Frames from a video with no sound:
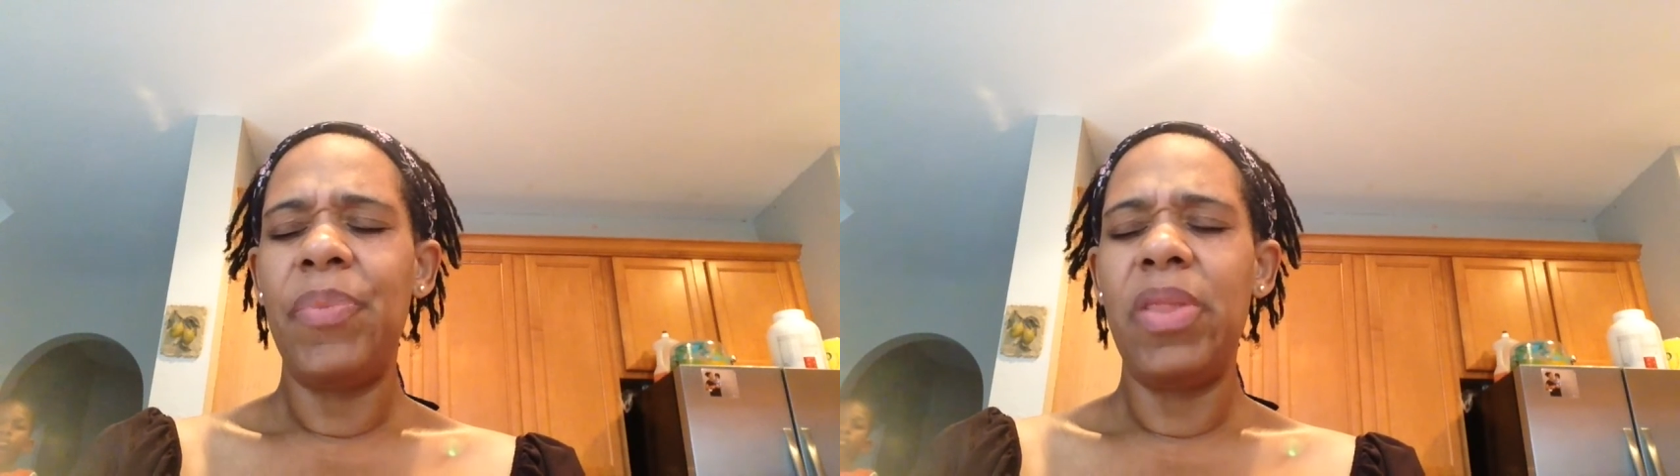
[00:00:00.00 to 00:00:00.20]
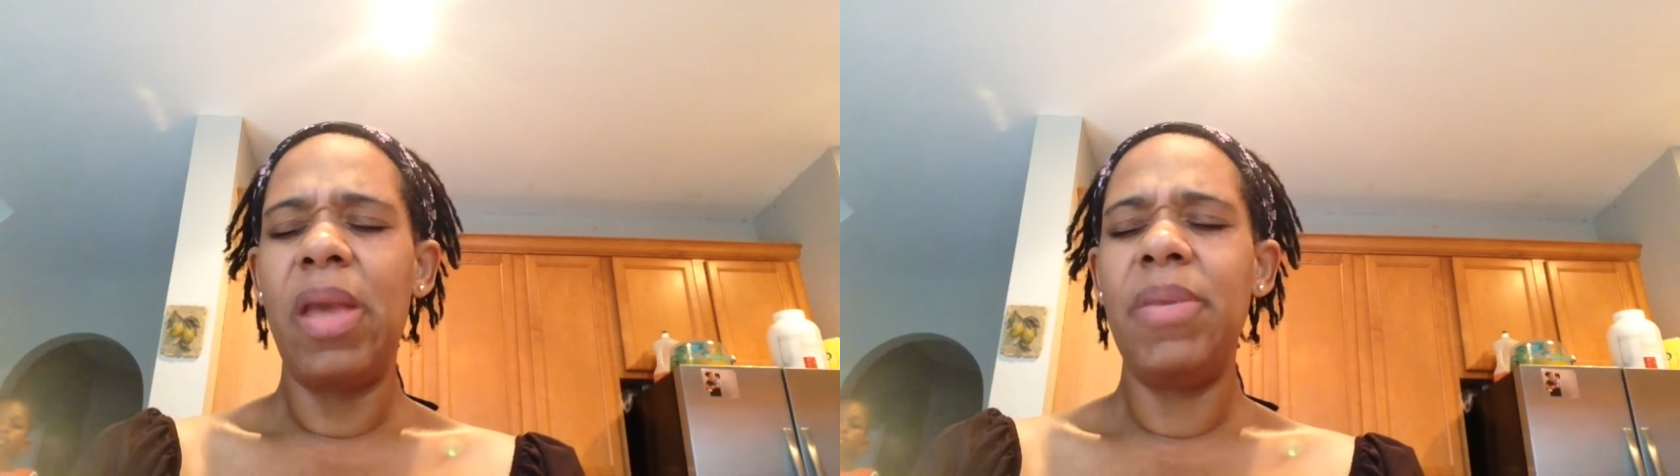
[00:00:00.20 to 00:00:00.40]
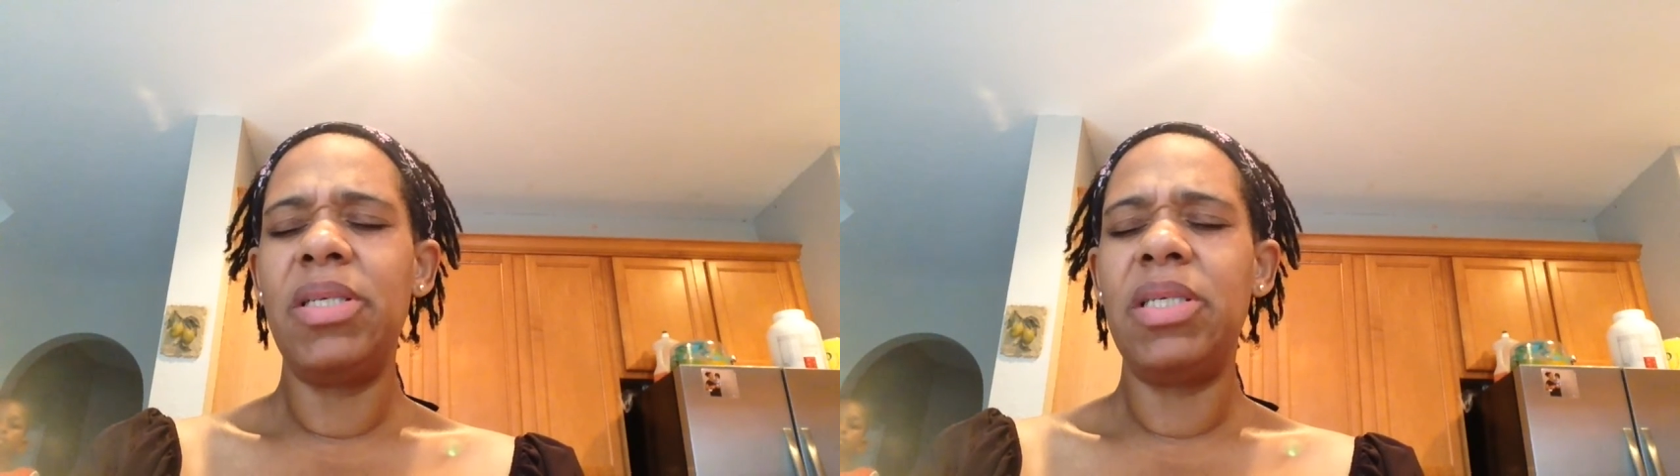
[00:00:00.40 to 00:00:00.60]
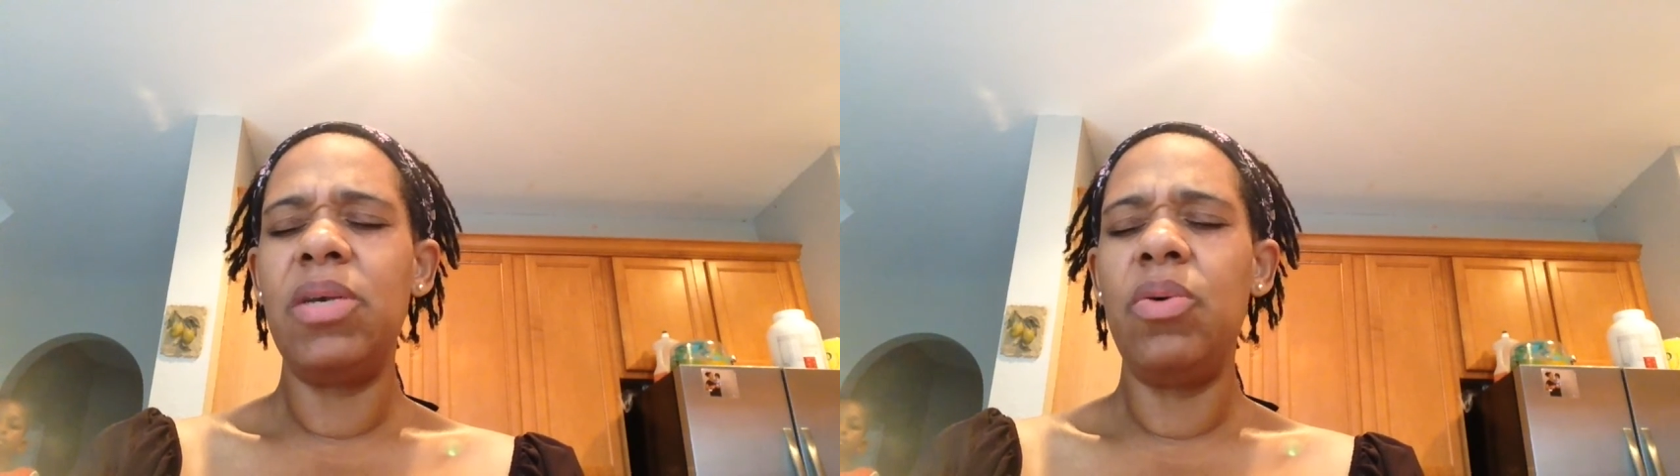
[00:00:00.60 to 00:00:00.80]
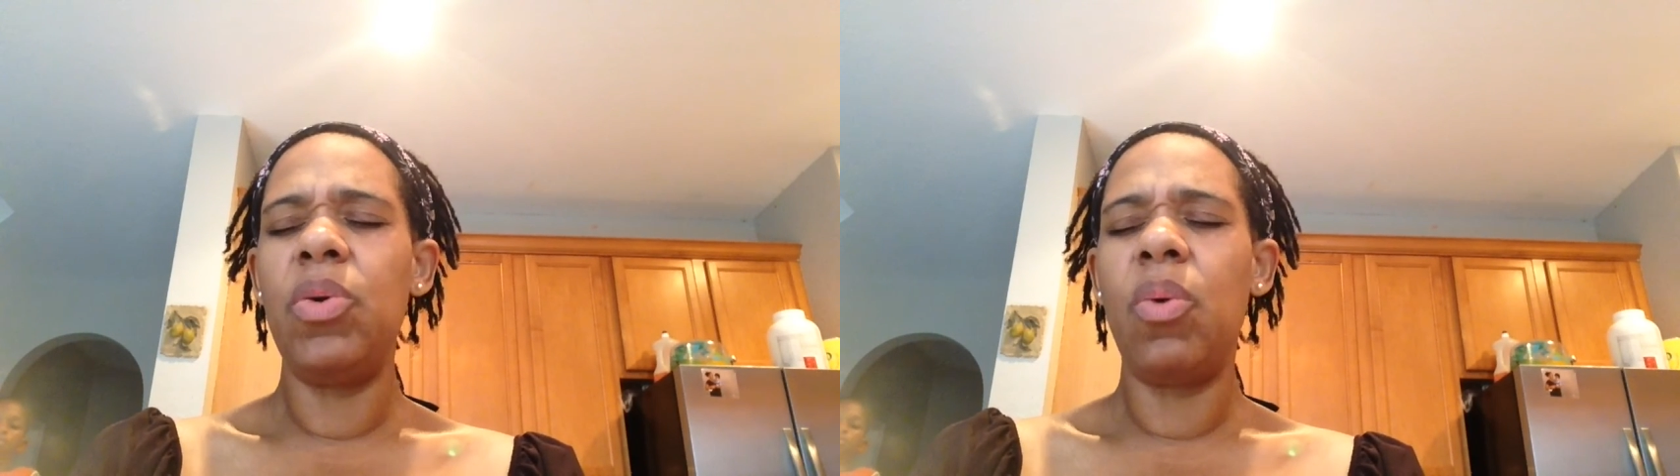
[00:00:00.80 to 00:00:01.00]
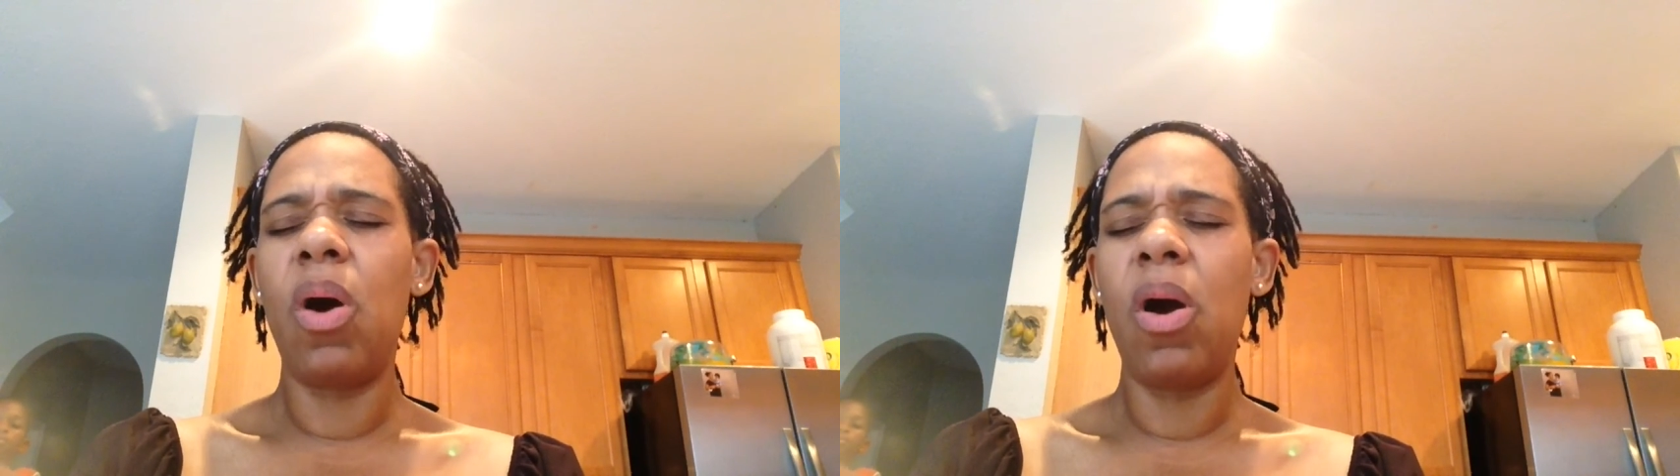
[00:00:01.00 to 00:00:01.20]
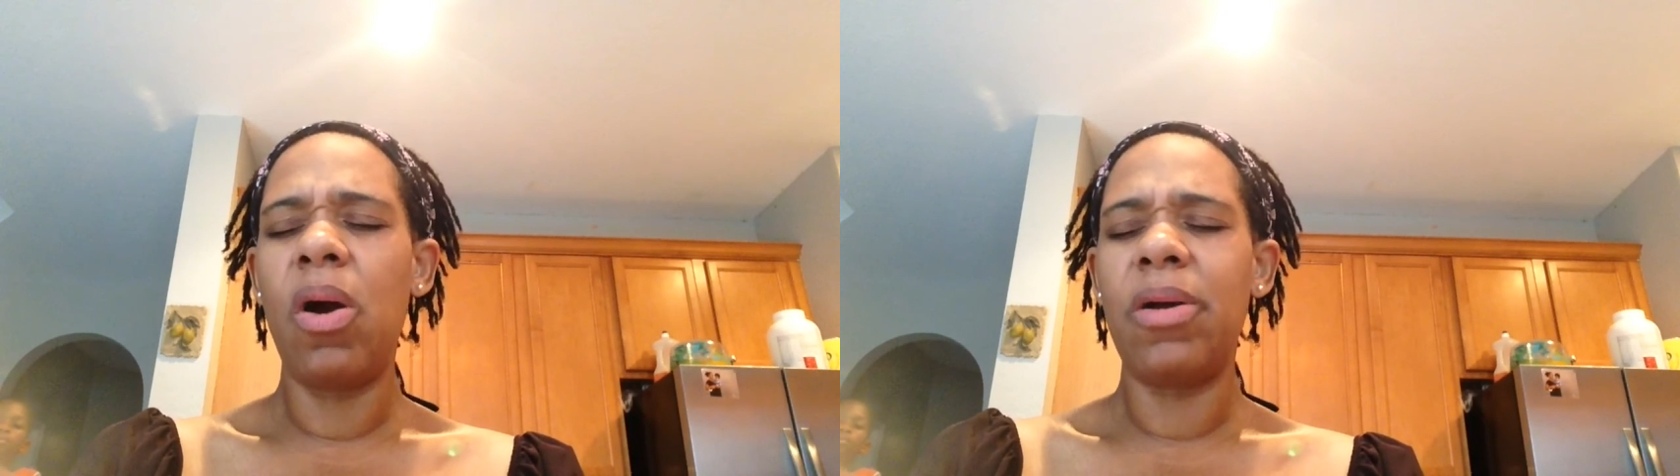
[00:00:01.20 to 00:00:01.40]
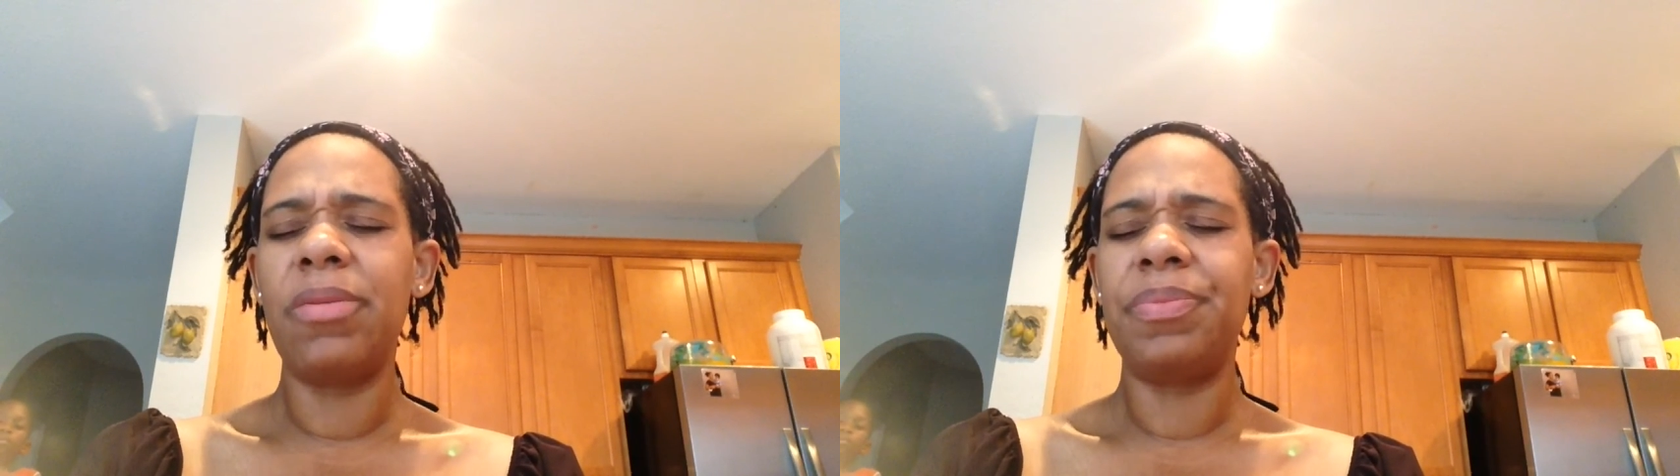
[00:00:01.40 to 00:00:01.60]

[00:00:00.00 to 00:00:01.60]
Let me see who you are.